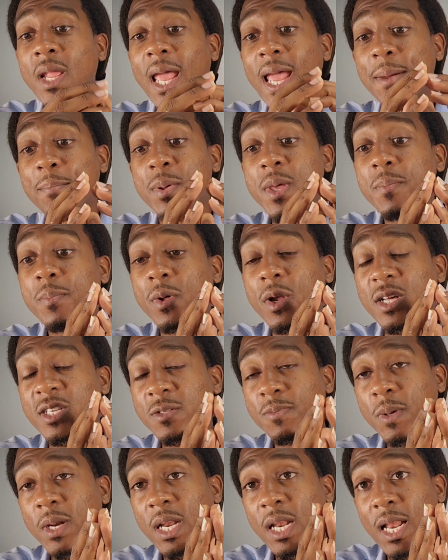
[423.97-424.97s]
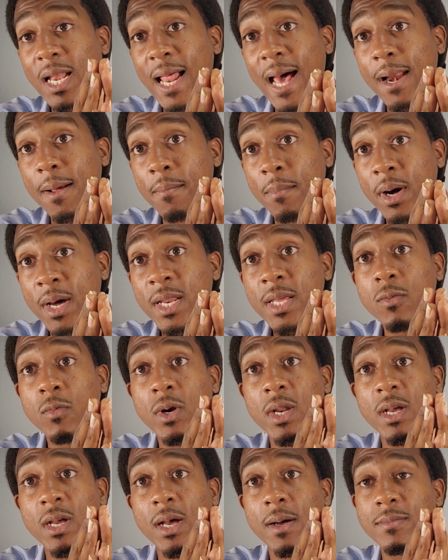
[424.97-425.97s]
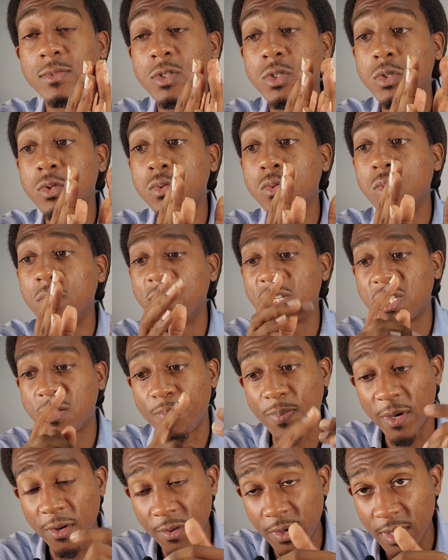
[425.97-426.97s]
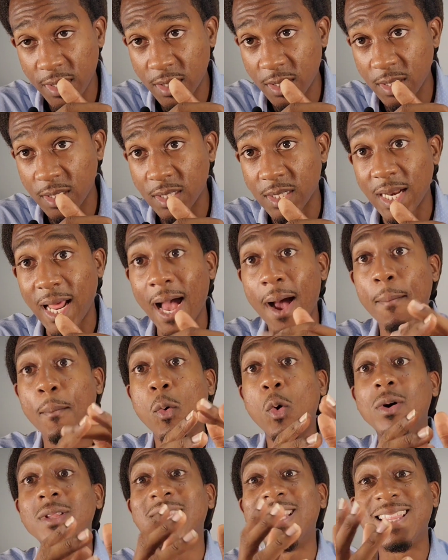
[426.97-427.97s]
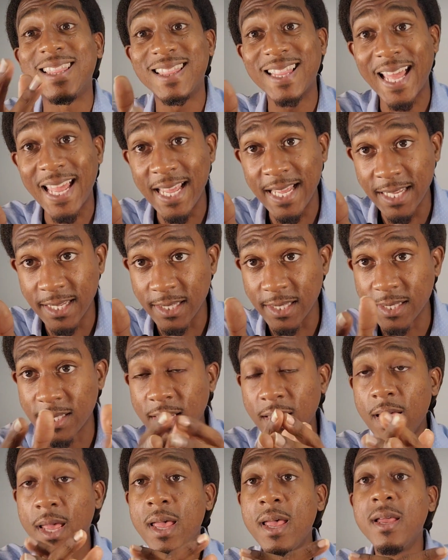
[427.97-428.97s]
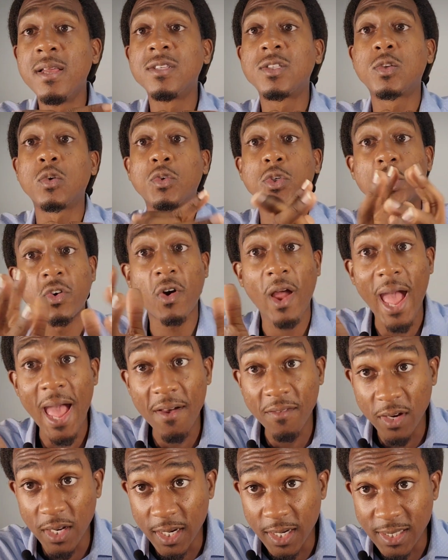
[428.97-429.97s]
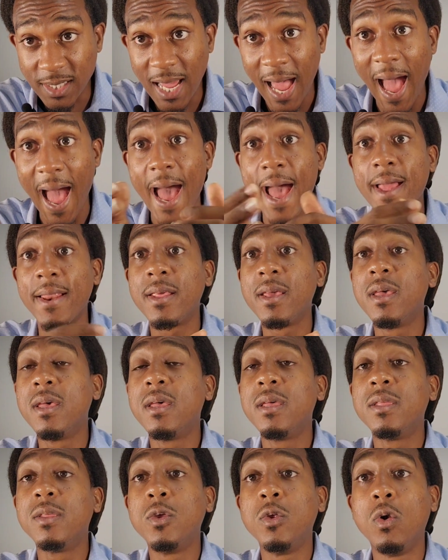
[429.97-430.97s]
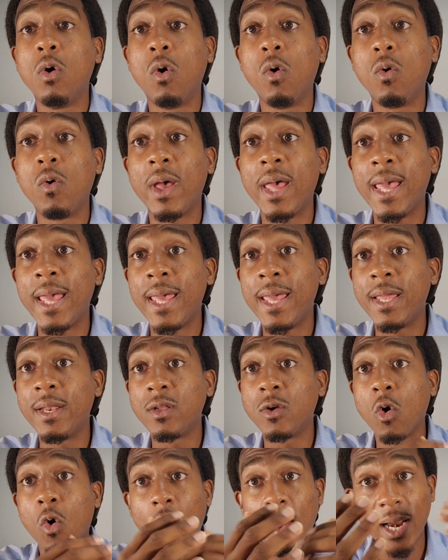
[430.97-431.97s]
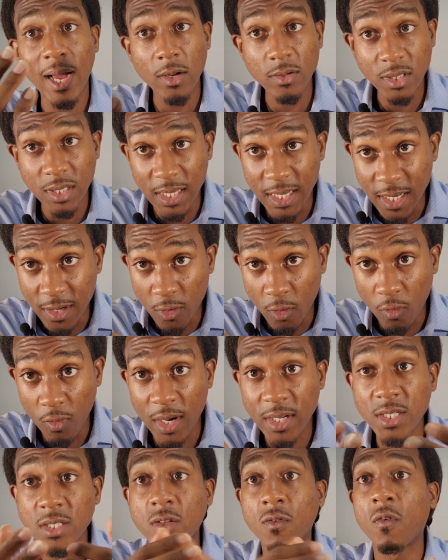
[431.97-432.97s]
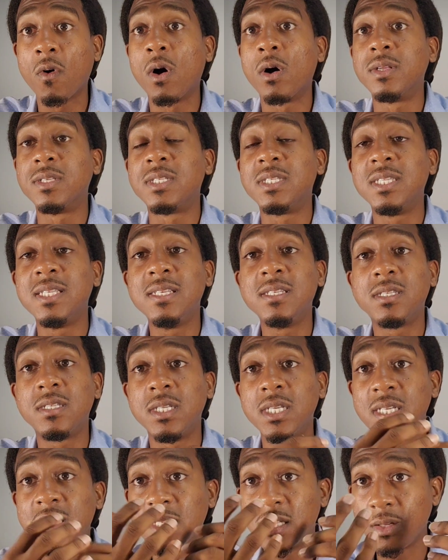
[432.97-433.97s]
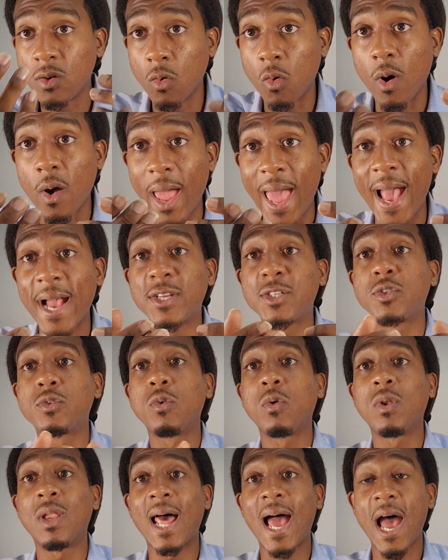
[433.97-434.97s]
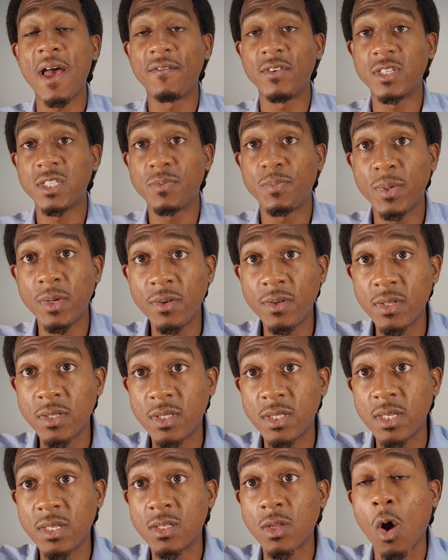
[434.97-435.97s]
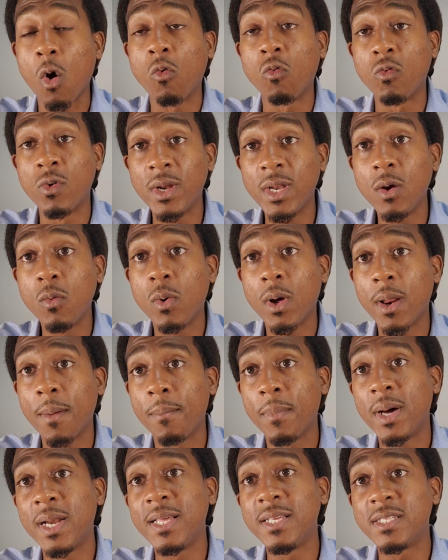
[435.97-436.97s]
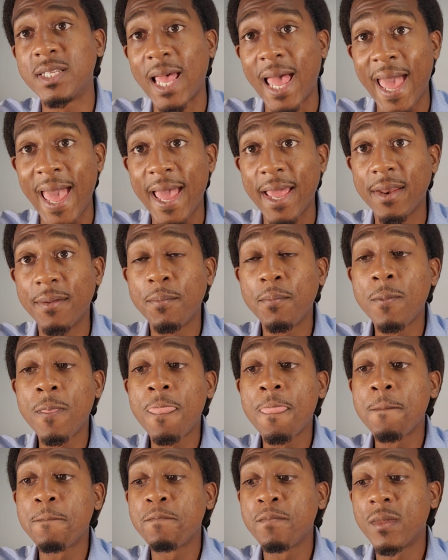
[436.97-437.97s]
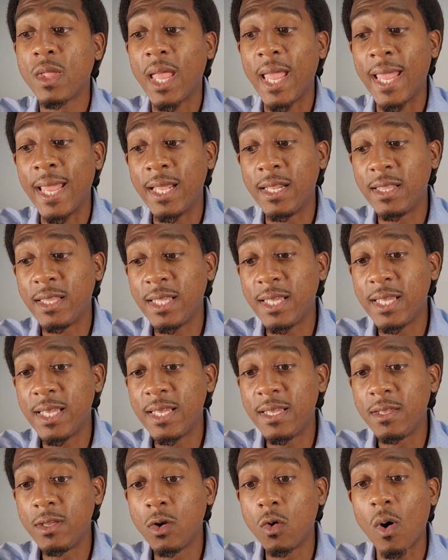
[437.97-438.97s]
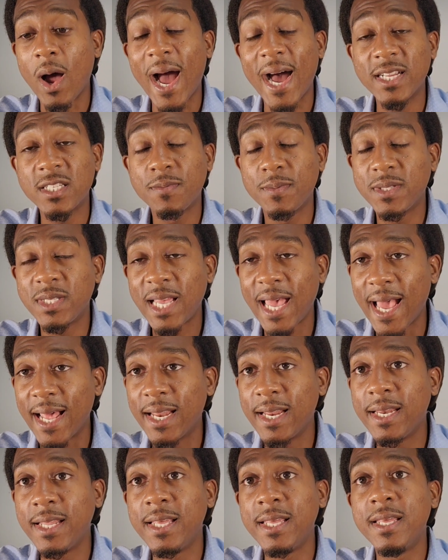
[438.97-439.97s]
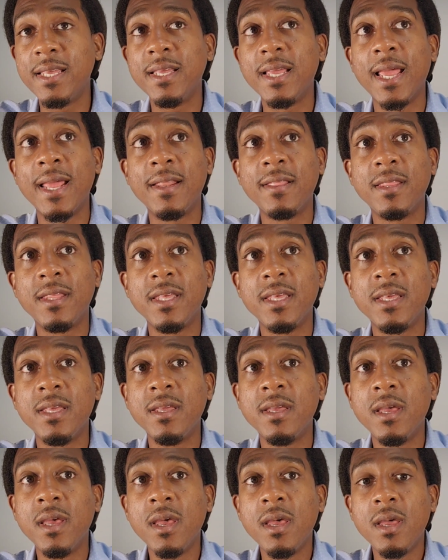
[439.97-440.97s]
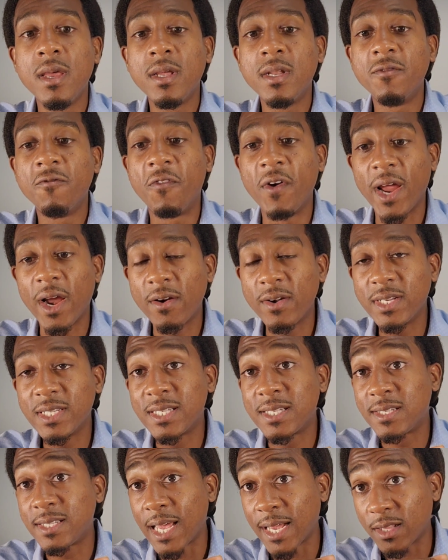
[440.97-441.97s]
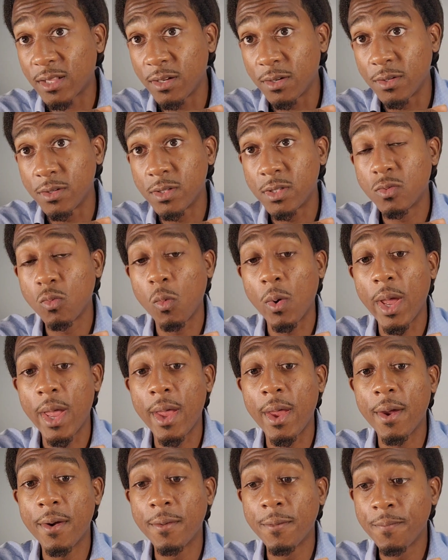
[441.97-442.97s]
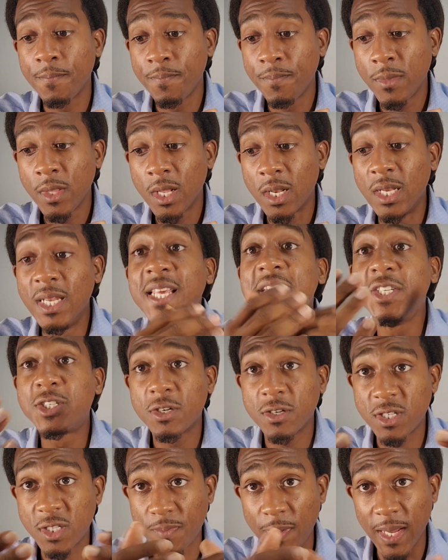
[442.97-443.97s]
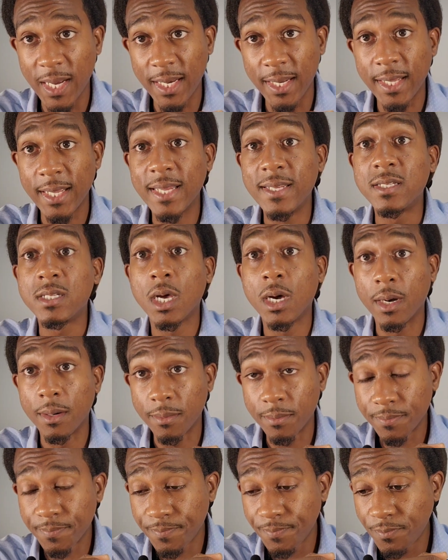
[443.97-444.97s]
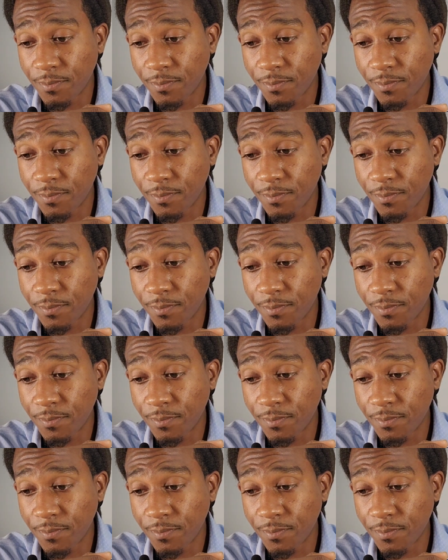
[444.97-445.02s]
And people are spending a lot of money when it comes to experiences now more than things. So traveling is hot, and going out to eat at restaurants, these actual live experiences are really where the money is at in the, hospitality and the various sectors where leisure spending is up.